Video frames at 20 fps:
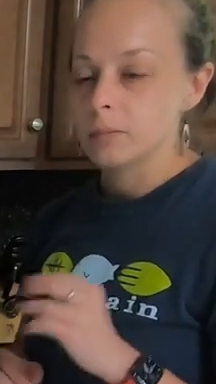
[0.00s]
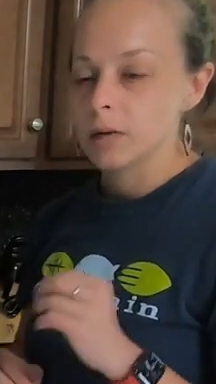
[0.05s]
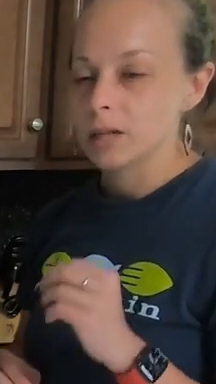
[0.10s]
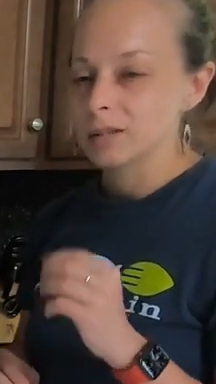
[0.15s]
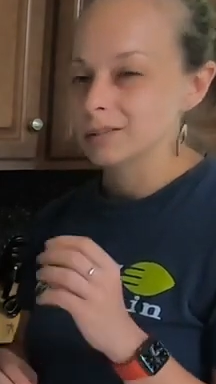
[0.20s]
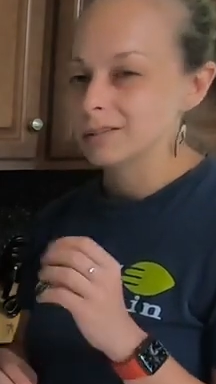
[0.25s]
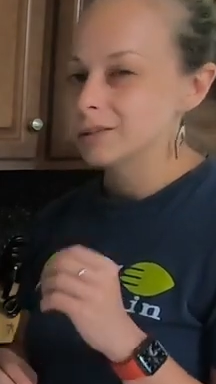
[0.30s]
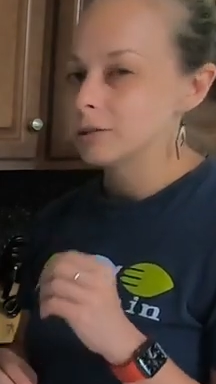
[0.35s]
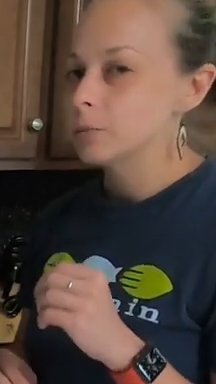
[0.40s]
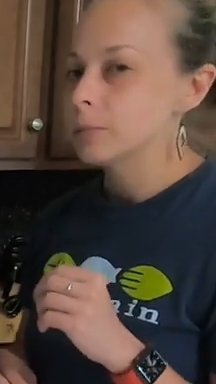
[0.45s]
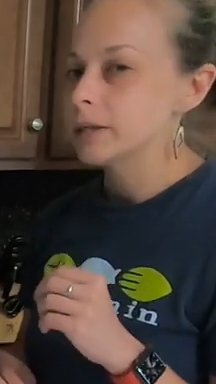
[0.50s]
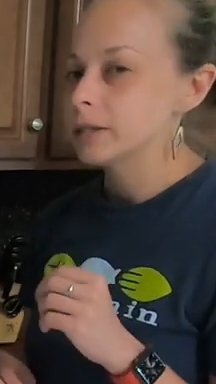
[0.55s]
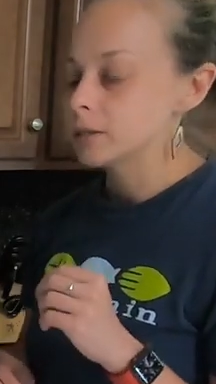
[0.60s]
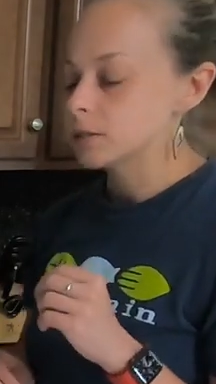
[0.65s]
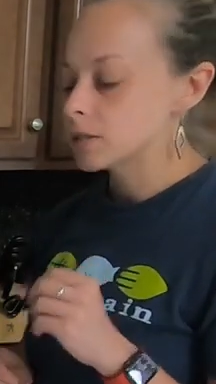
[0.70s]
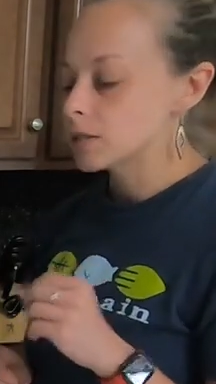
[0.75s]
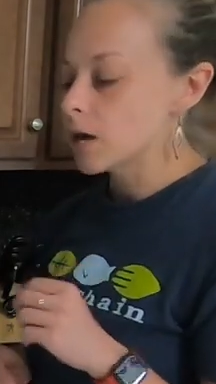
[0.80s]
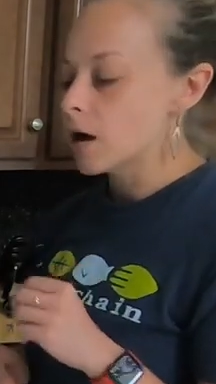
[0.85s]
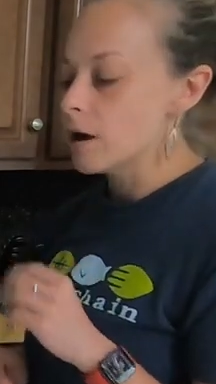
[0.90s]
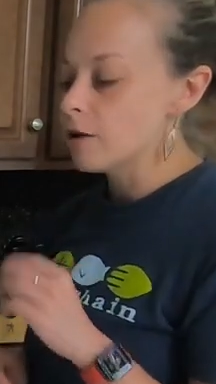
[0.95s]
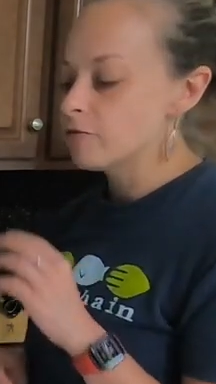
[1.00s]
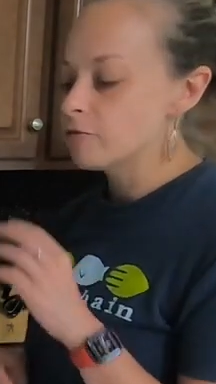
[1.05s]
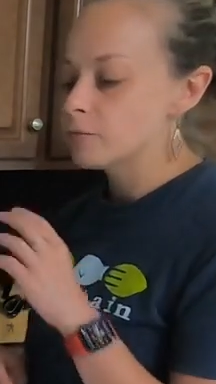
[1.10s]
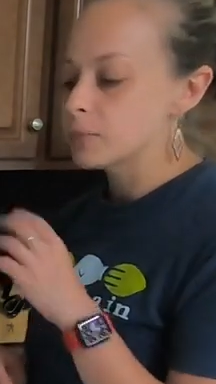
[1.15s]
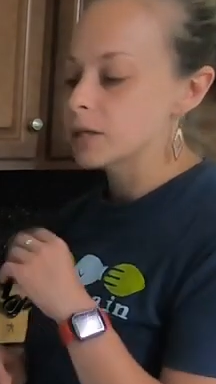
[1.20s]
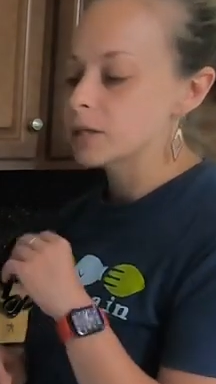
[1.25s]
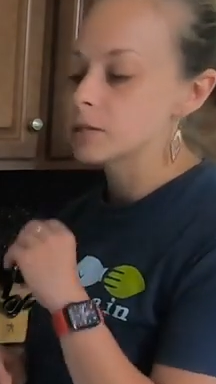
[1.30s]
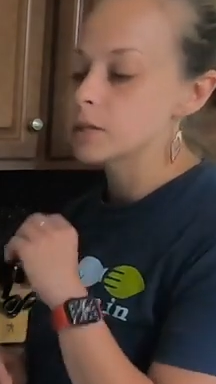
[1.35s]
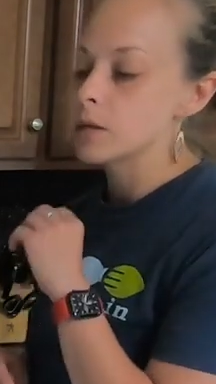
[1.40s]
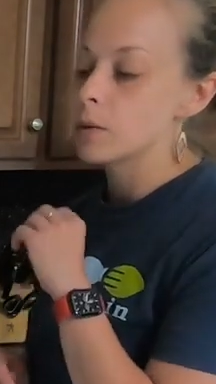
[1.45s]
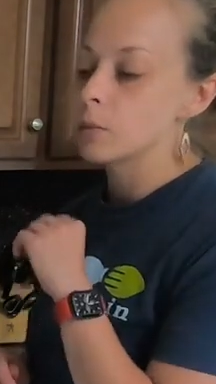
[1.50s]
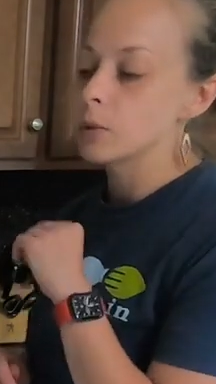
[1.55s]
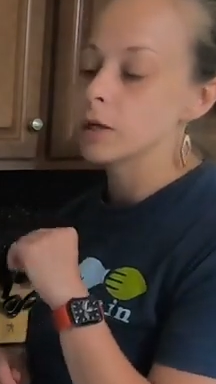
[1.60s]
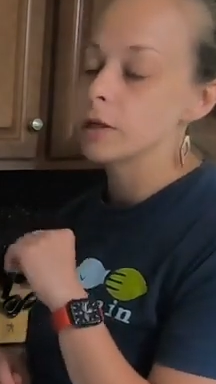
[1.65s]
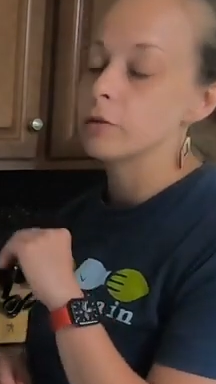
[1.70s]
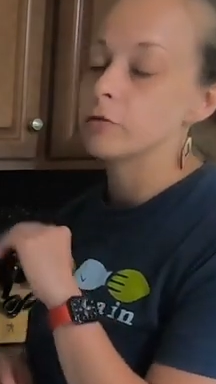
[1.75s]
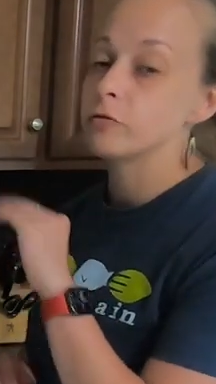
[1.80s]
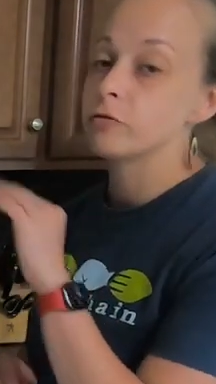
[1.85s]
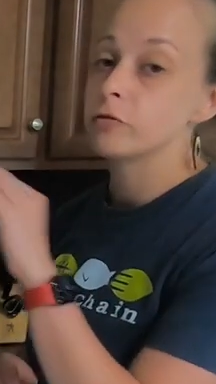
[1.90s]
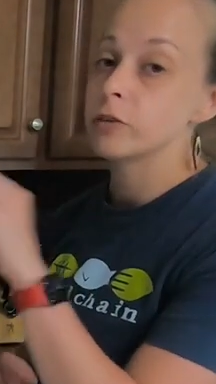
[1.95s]
a little bit tough, because then we're going
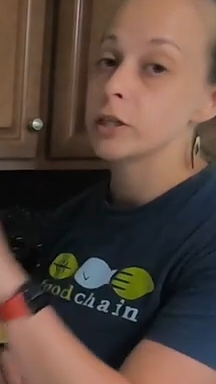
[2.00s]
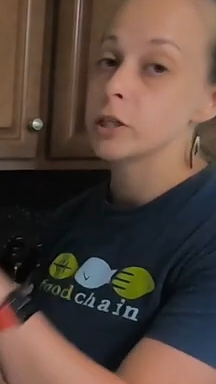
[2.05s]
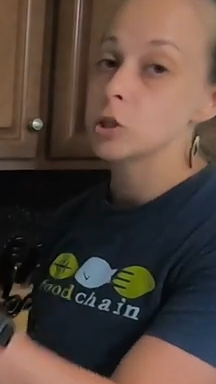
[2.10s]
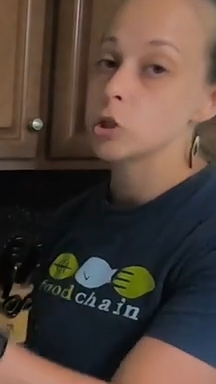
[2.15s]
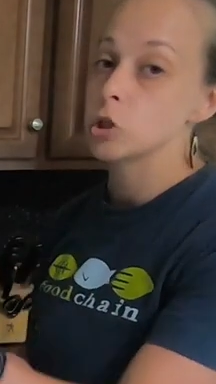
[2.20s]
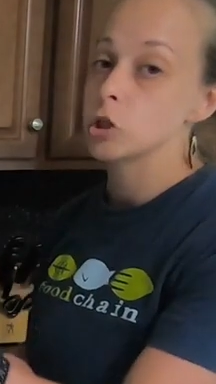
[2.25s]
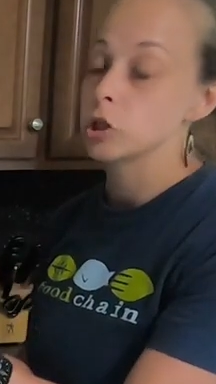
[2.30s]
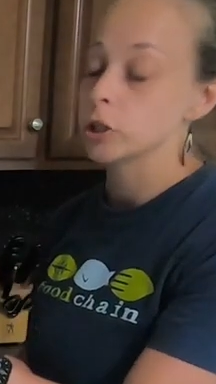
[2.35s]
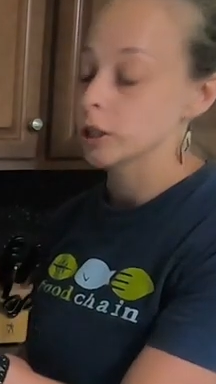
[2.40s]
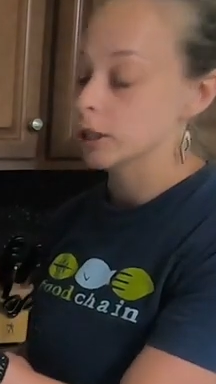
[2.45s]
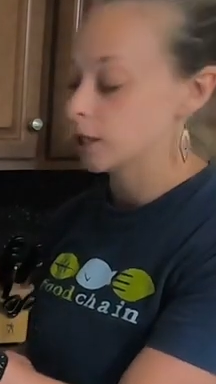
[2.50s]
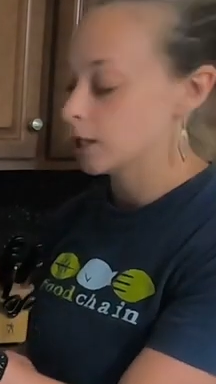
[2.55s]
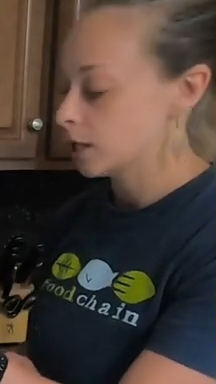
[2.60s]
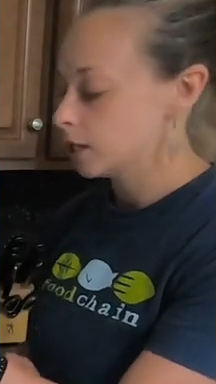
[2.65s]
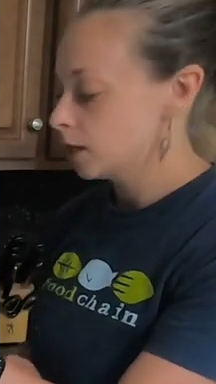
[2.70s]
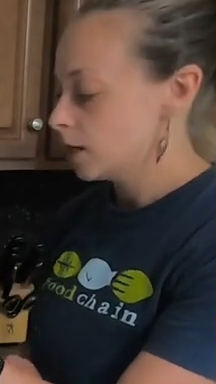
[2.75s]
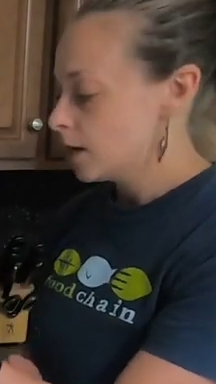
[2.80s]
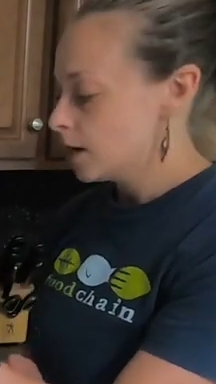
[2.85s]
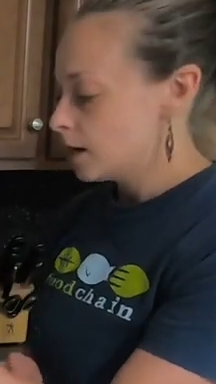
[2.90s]
to finish cooking it